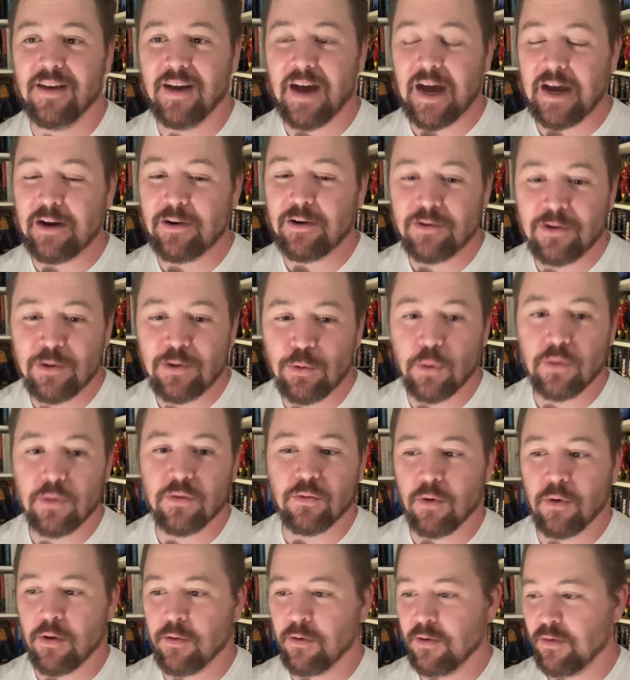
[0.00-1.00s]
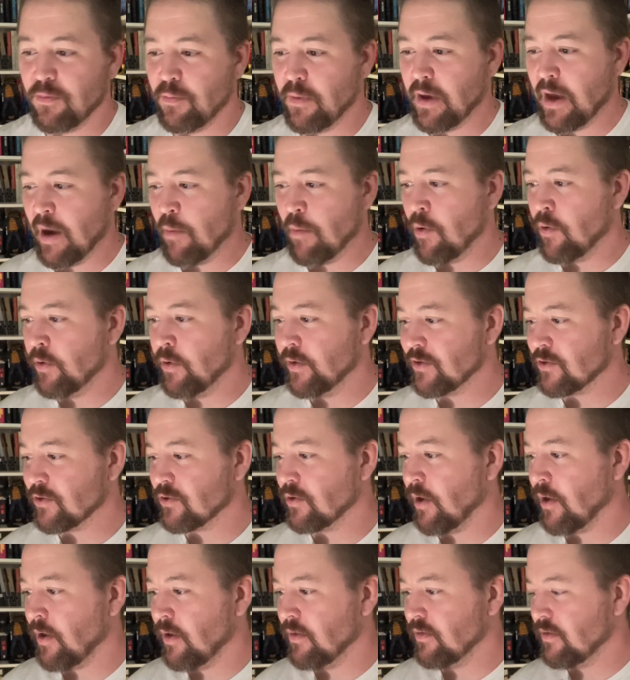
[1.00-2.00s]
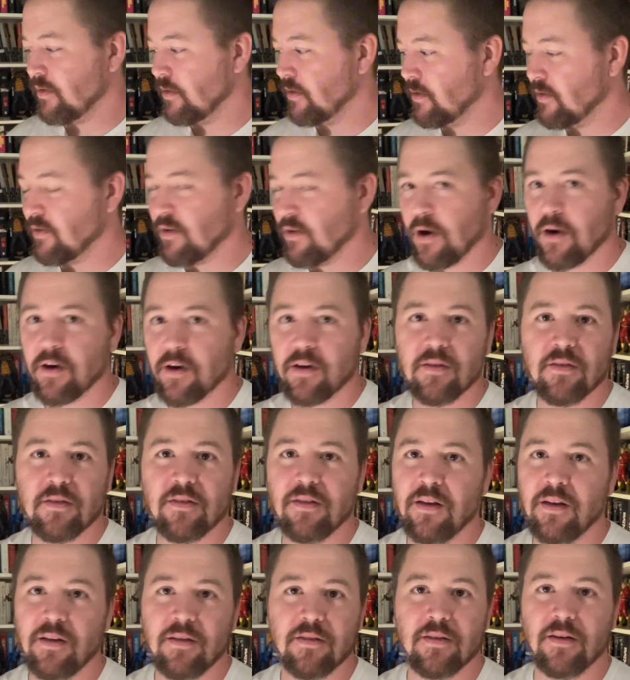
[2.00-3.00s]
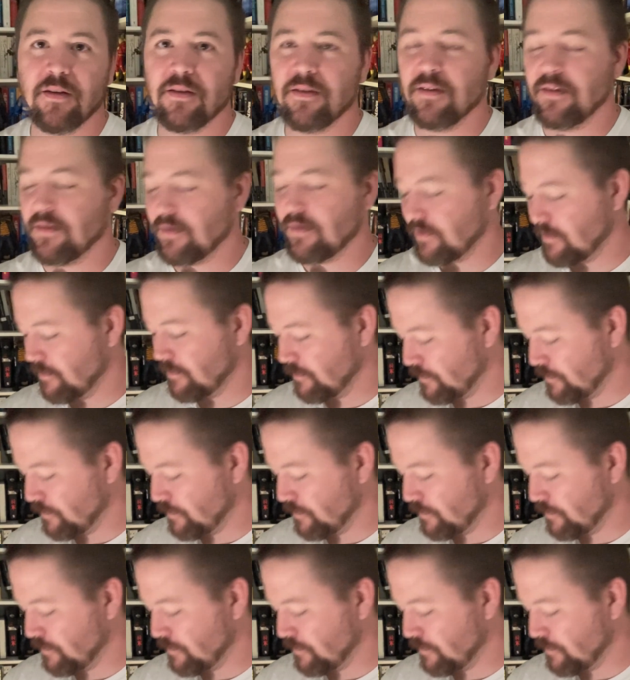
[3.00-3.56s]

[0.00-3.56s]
I don't know what's wrong with me. I'm always drawn to the darkest things like this.